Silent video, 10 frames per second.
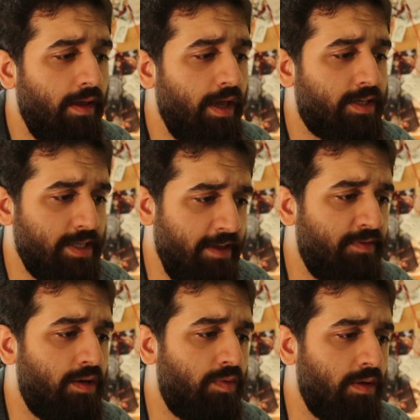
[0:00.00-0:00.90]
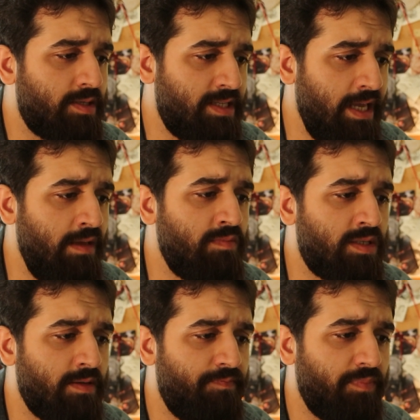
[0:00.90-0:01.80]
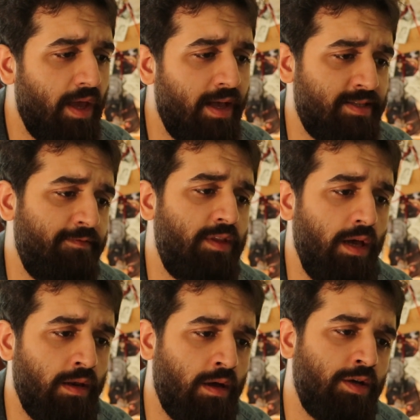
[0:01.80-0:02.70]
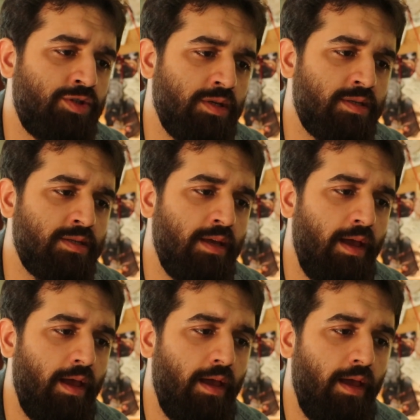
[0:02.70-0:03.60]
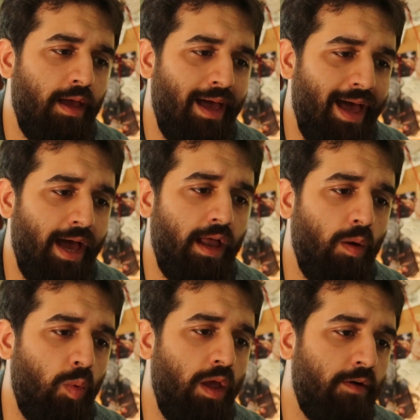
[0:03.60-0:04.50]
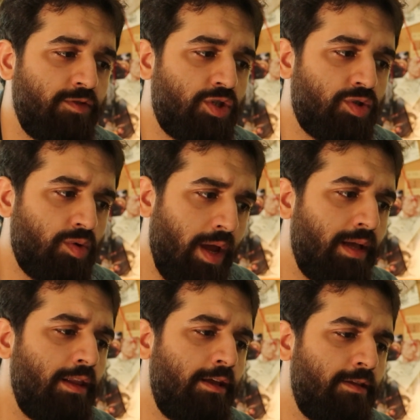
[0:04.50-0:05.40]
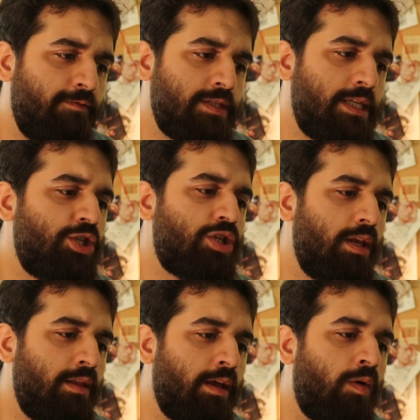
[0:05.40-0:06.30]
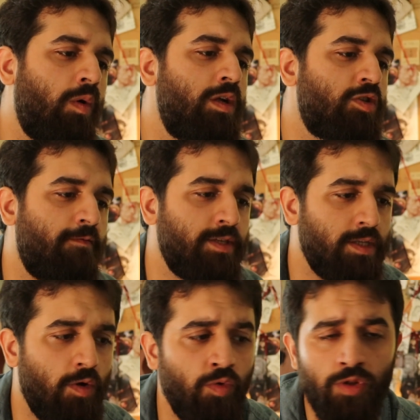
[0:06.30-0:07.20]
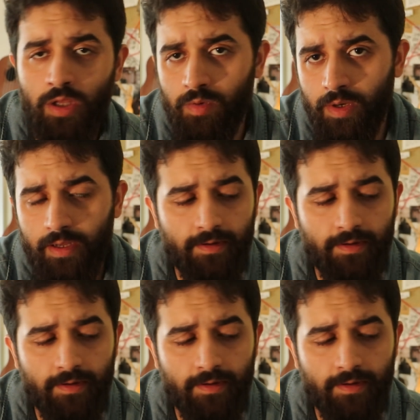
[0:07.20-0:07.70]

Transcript: It even seems as if the unconscious had a way of strangling the physician in the coils of his own theory.